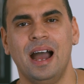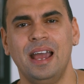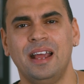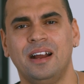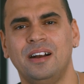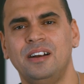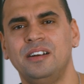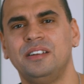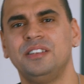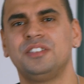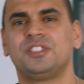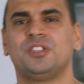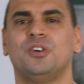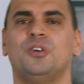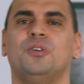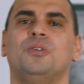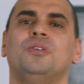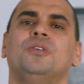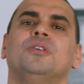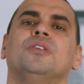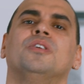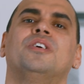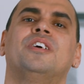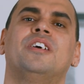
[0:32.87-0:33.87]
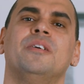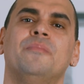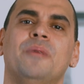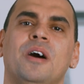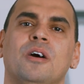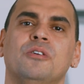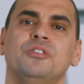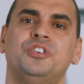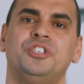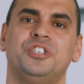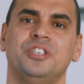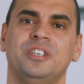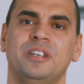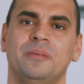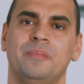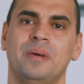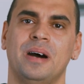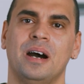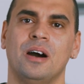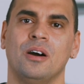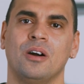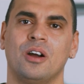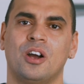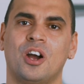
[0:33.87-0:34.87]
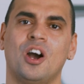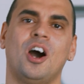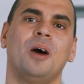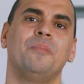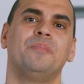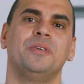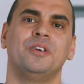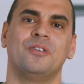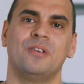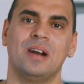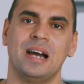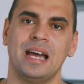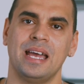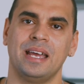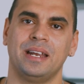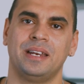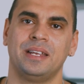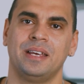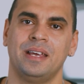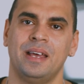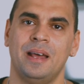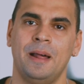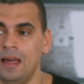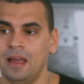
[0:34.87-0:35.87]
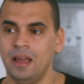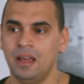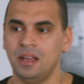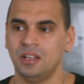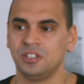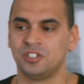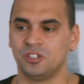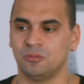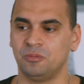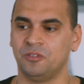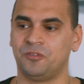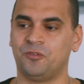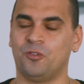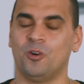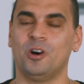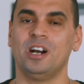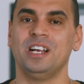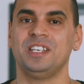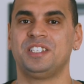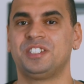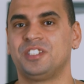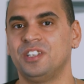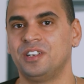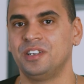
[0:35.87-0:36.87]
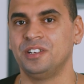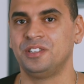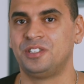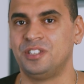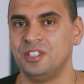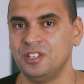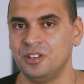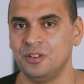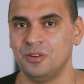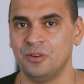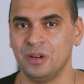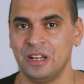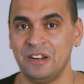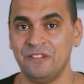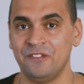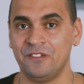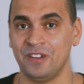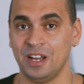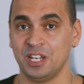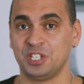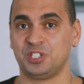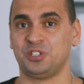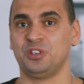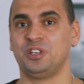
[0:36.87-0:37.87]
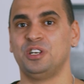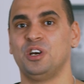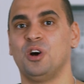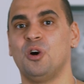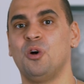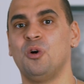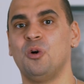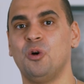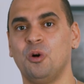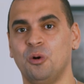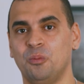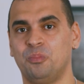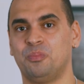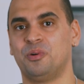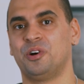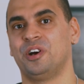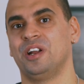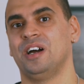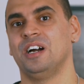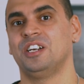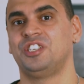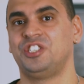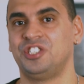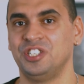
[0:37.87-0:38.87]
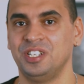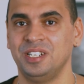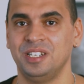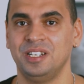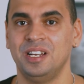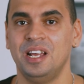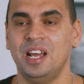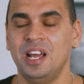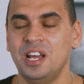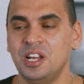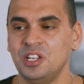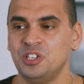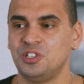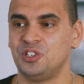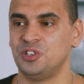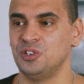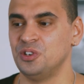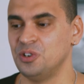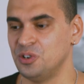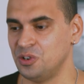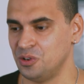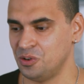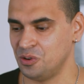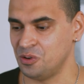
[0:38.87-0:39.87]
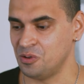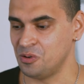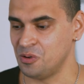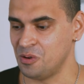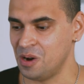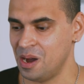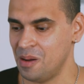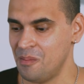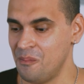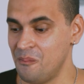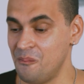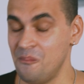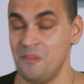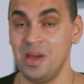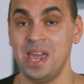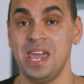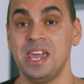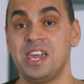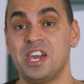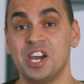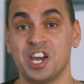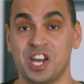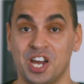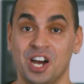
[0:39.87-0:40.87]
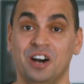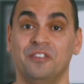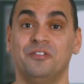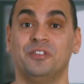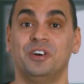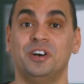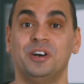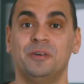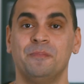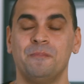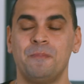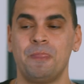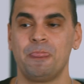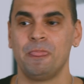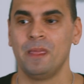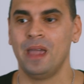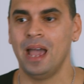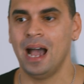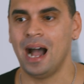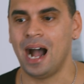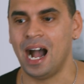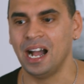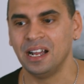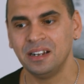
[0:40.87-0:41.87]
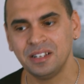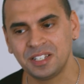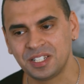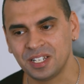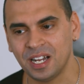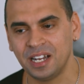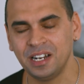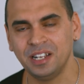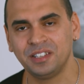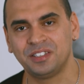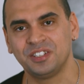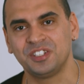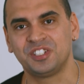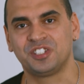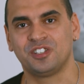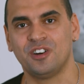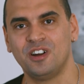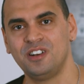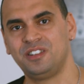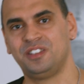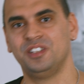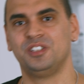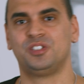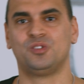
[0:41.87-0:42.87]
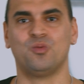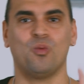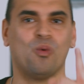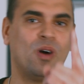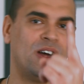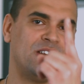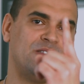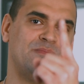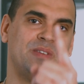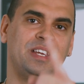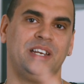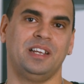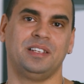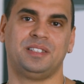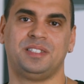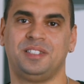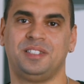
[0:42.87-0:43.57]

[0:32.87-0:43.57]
I heard this whole commotion about copyright. So before I started to invest on a whole production to make a cover, I decided to start this 1-minute